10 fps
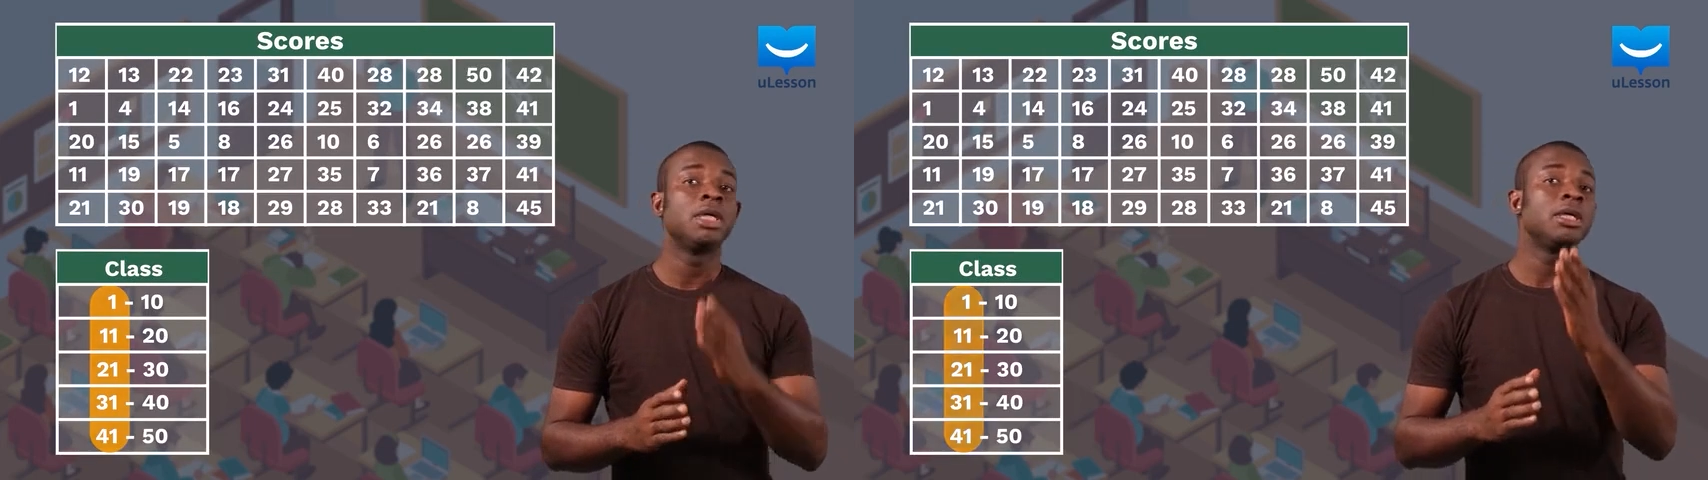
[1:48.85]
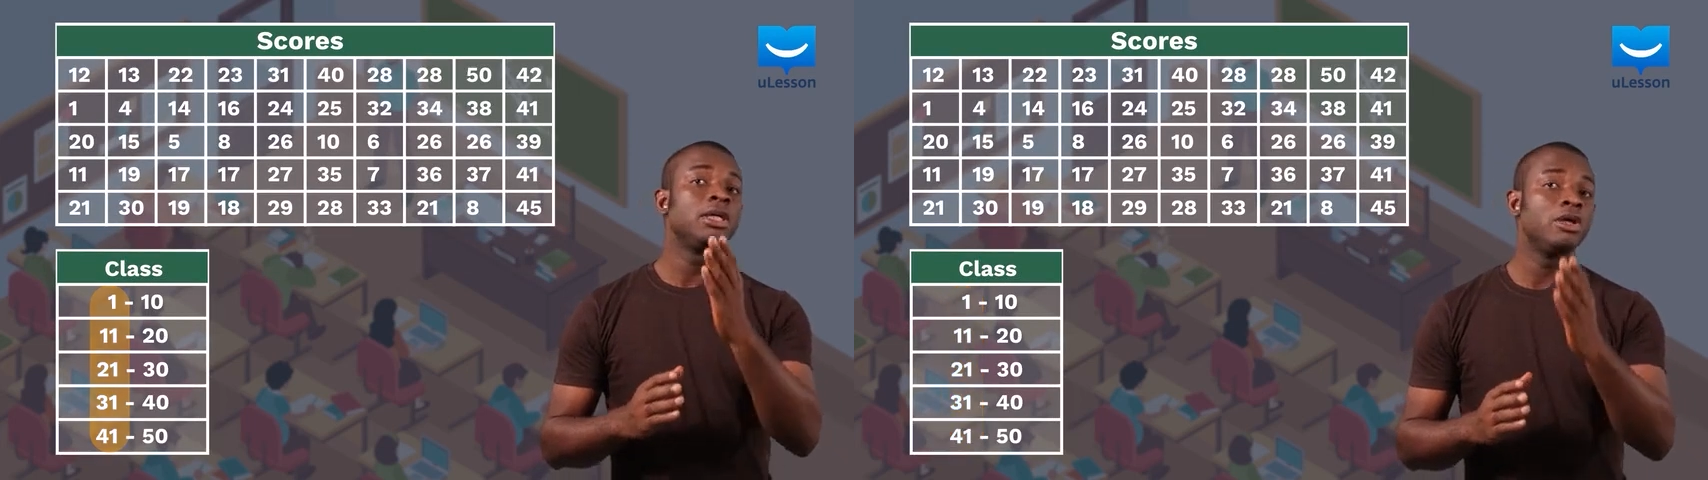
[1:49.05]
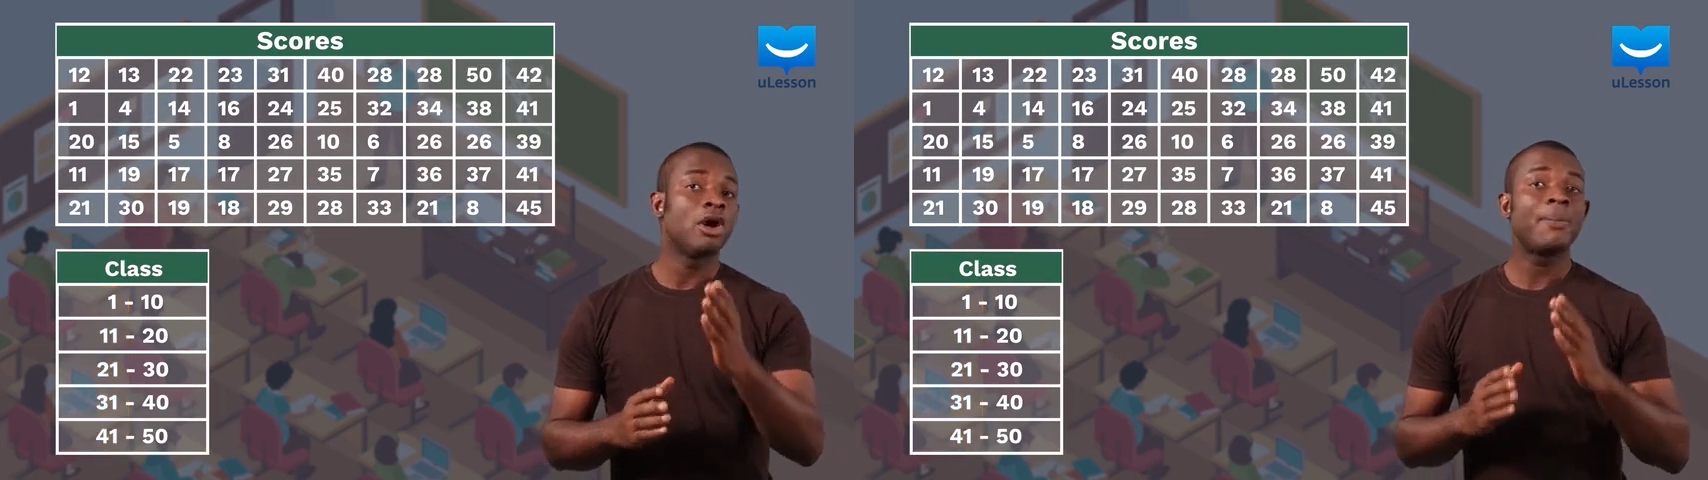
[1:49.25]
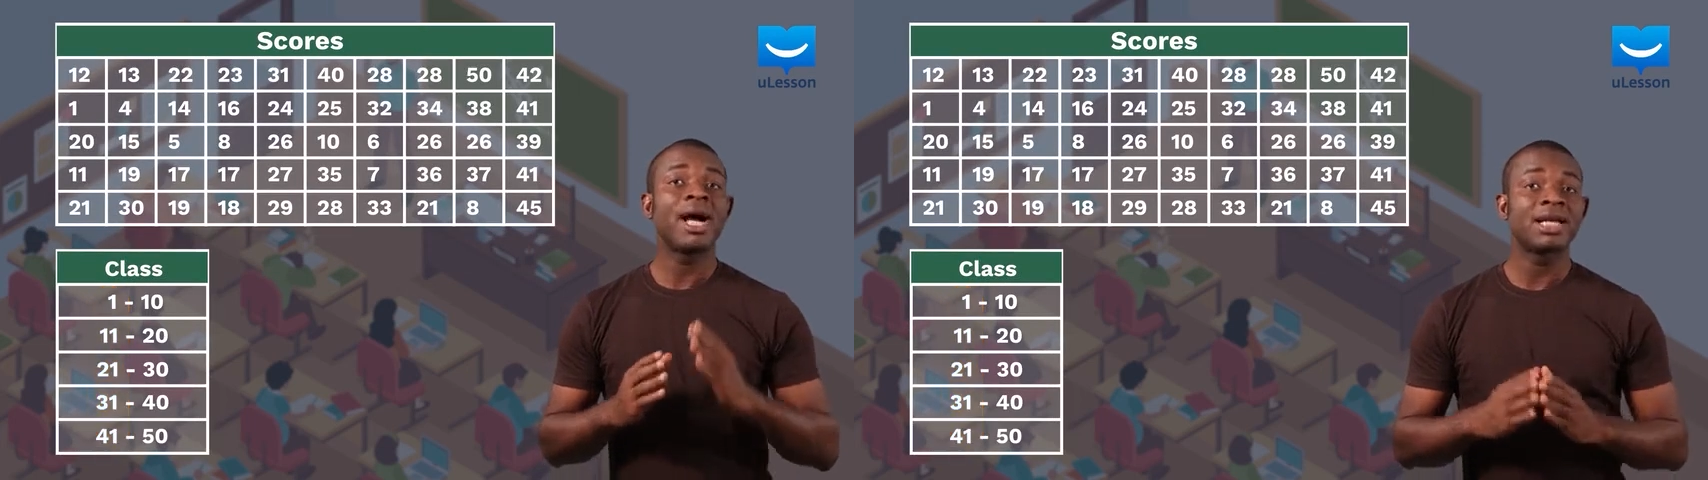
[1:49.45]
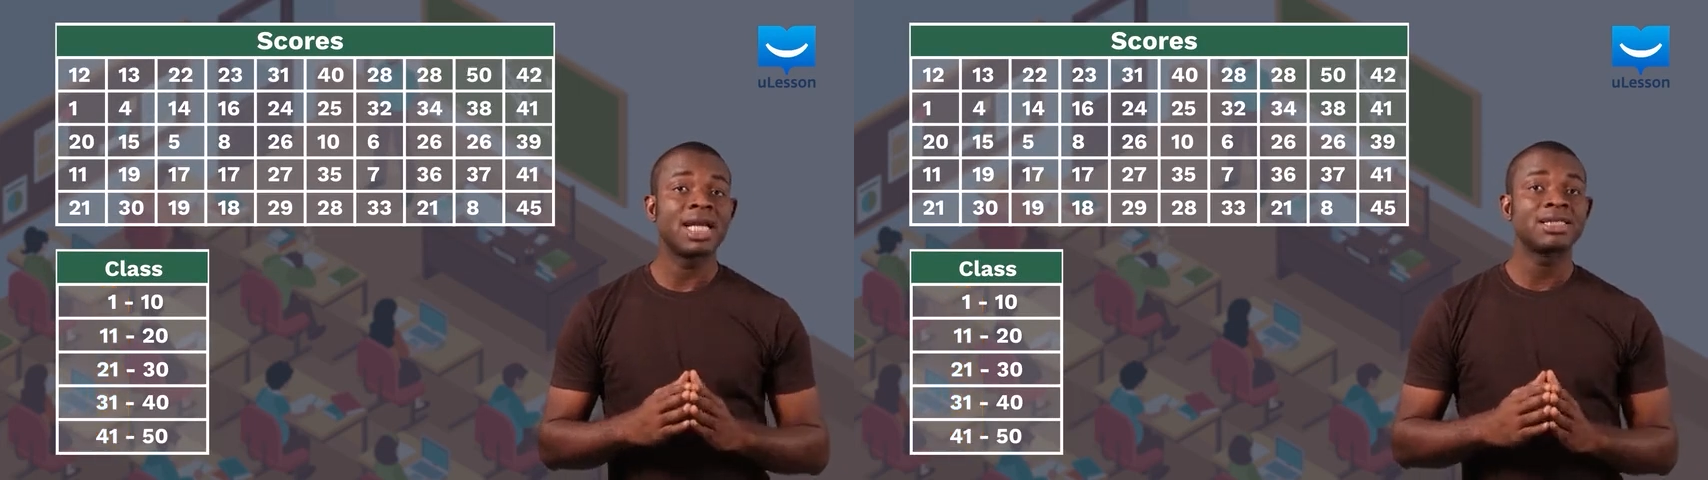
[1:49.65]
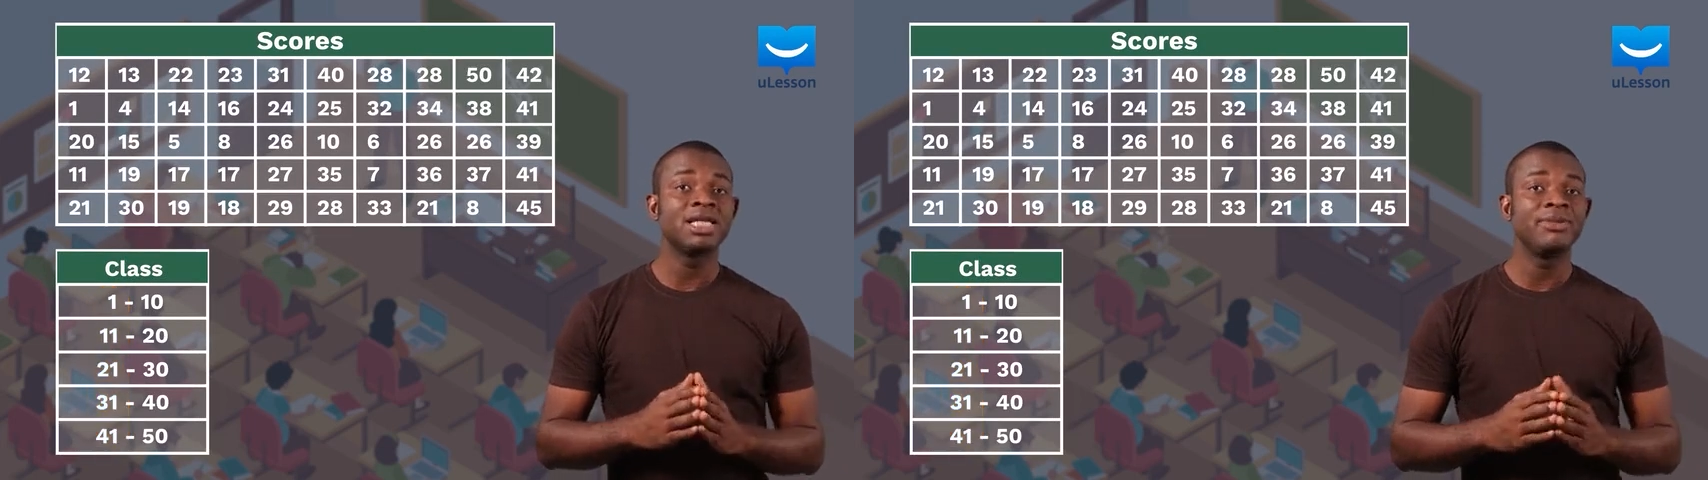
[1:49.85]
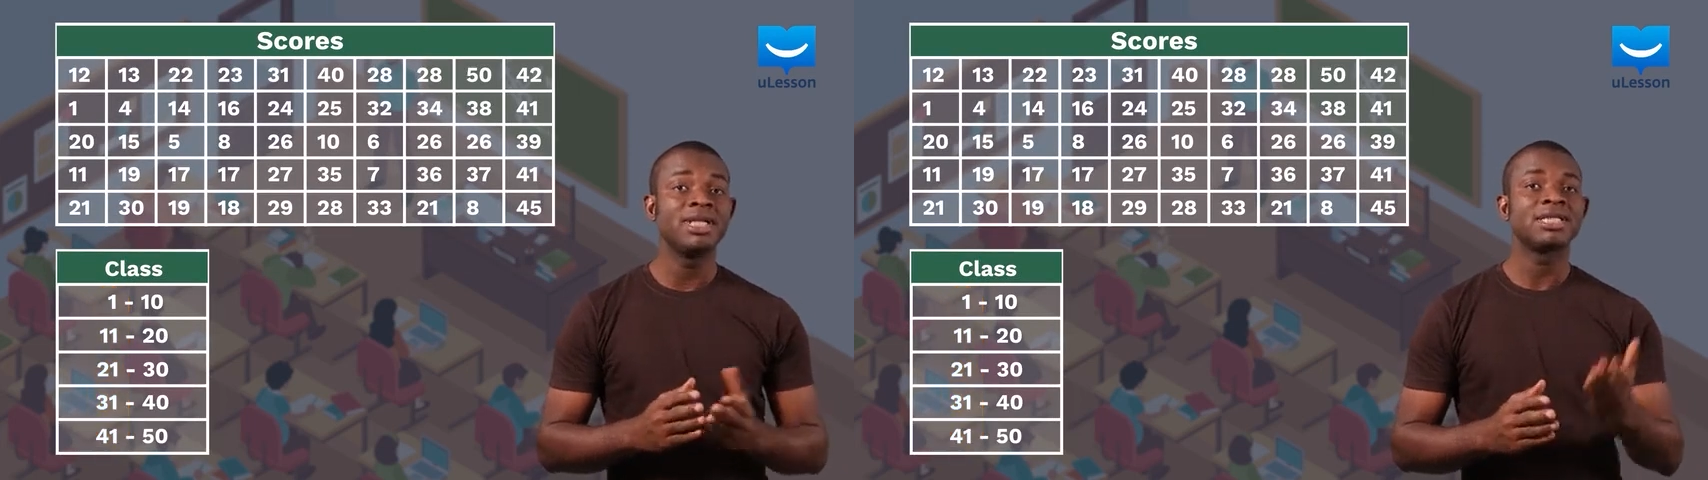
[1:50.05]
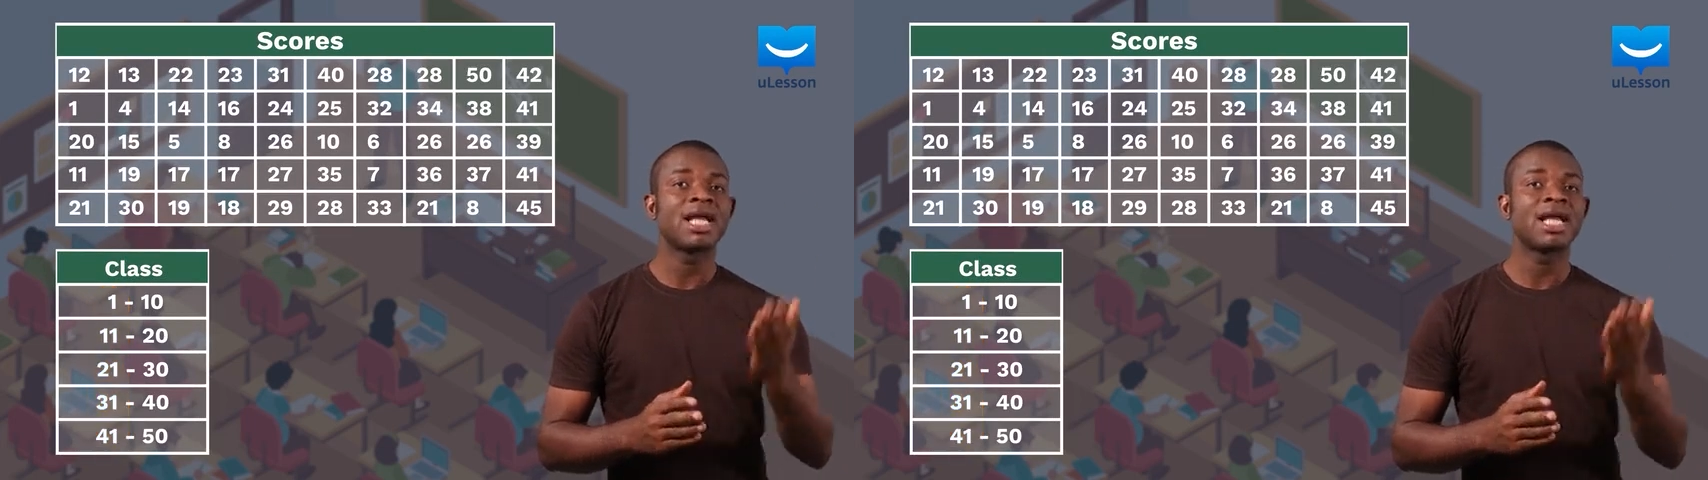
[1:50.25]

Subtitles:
The upper class limits